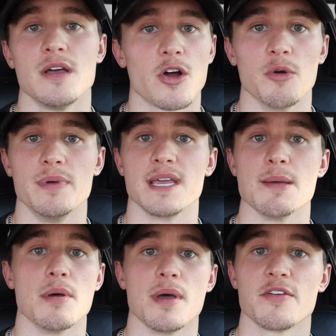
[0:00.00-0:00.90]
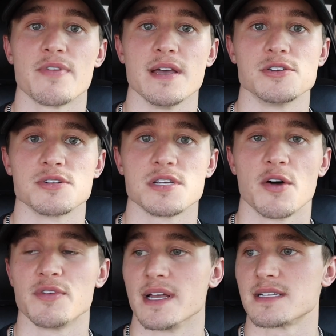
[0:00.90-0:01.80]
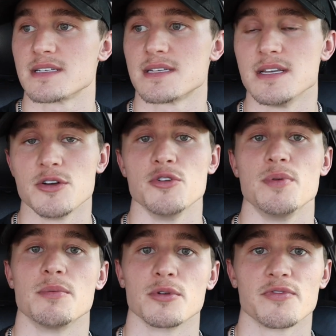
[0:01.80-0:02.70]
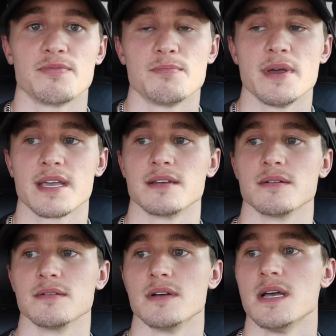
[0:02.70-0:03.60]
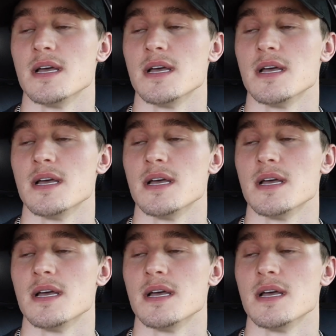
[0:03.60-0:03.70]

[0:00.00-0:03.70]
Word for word: are big MMA fans yourself, you like to see who people are picking to